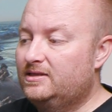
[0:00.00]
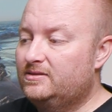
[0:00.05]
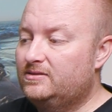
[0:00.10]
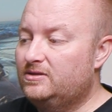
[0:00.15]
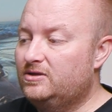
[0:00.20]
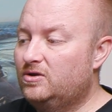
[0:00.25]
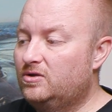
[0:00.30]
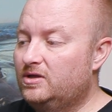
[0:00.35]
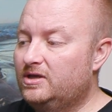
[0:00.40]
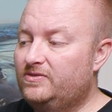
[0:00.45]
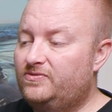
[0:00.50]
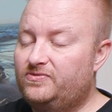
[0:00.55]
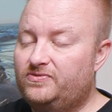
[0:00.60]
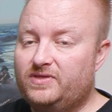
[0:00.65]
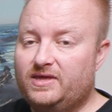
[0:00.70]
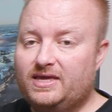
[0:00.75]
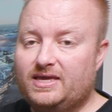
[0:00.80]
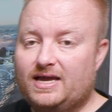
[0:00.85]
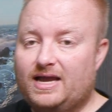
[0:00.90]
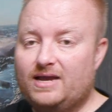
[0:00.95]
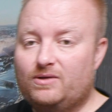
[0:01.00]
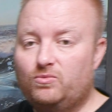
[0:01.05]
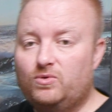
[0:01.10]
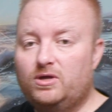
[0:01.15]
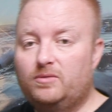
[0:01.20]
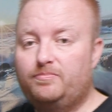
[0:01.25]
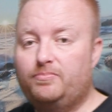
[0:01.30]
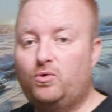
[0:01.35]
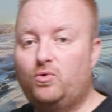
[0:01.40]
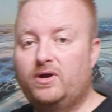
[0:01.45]
The only thing I
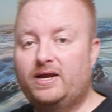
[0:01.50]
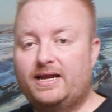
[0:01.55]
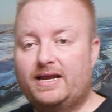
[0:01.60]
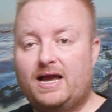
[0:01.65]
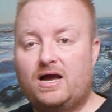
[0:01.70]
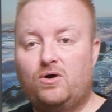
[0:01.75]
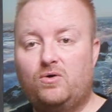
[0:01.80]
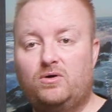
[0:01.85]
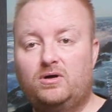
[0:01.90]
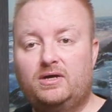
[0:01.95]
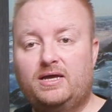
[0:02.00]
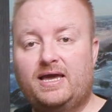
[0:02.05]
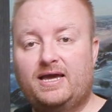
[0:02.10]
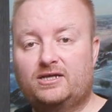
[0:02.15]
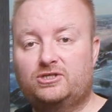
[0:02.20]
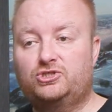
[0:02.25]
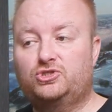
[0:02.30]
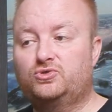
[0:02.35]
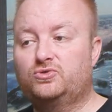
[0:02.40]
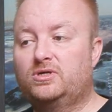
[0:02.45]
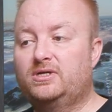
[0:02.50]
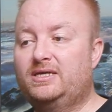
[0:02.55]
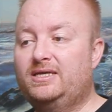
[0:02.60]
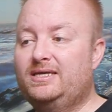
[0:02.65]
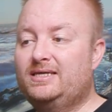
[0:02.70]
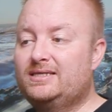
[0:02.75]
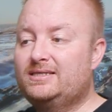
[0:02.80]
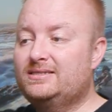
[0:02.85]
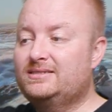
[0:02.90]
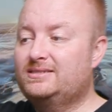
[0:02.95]
will point out extra
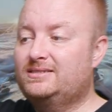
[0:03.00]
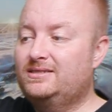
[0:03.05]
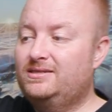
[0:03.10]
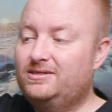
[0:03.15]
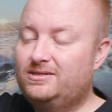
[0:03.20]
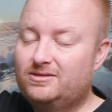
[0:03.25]
is,